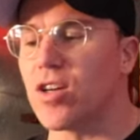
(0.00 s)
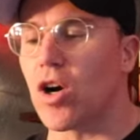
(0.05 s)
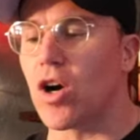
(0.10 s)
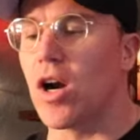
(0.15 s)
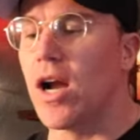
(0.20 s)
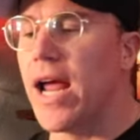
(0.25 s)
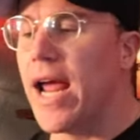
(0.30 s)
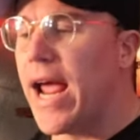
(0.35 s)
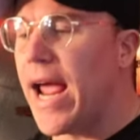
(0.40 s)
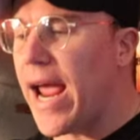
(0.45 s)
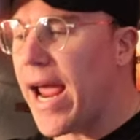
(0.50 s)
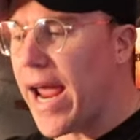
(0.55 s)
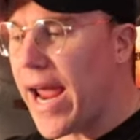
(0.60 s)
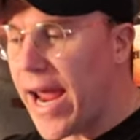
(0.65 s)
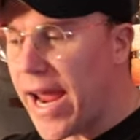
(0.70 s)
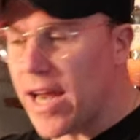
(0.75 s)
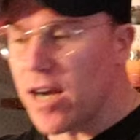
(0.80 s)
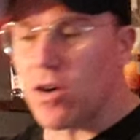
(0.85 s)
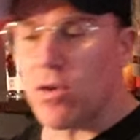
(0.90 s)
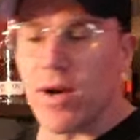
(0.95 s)
are
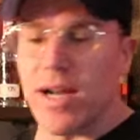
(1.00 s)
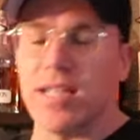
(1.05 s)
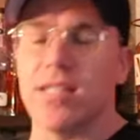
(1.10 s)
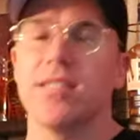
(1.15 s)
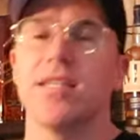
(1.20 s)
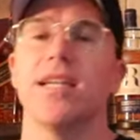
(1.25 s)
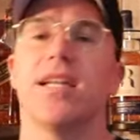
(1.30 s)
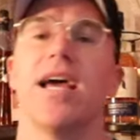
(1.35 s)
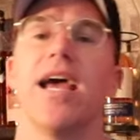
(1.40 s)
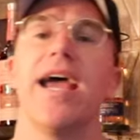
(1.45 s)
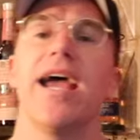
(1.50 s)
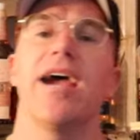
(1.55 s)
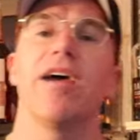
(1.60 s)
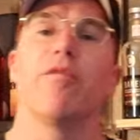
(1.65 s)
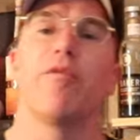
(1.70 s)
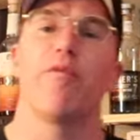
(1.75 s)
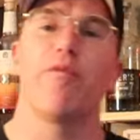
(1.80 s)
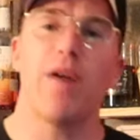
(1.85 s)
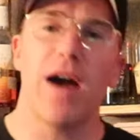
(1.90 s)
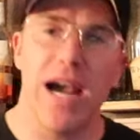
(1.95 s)
interested
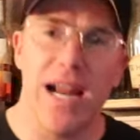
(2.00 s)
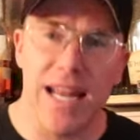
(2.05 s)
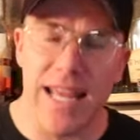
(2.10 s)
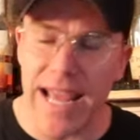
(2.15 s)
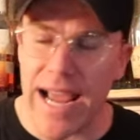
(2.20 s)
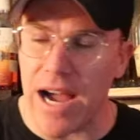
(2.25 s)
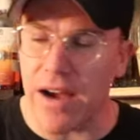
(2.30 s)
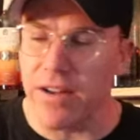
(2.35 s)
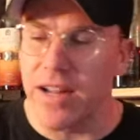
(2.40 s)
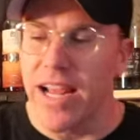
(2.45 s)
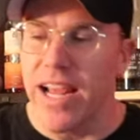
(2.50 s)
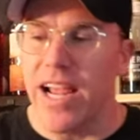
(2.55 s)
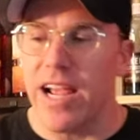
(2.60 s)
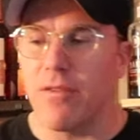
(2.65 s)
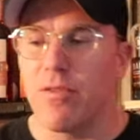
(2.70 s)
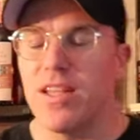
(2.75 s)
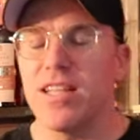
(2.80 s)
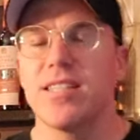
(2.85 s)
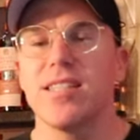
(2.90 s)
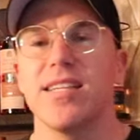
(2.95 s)
in finding out
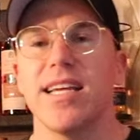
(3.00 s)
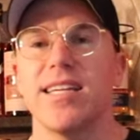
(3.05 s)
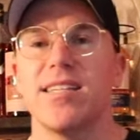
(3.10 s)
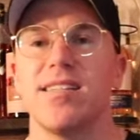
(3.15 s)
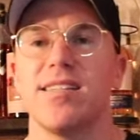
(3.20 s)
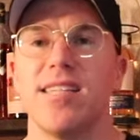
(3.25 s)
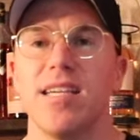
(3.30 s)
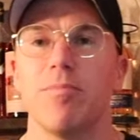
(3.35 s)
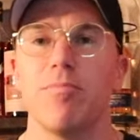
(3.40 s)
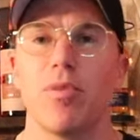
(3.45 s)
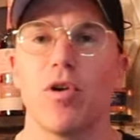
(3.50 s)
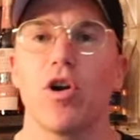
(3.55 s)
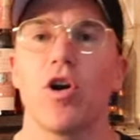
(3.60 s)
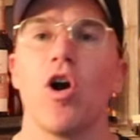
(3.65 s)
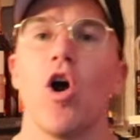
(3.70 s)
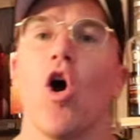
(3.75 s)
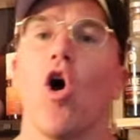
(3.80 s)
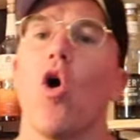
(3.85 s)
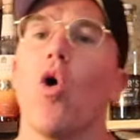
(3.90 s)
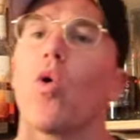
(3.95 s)
if this is a sipper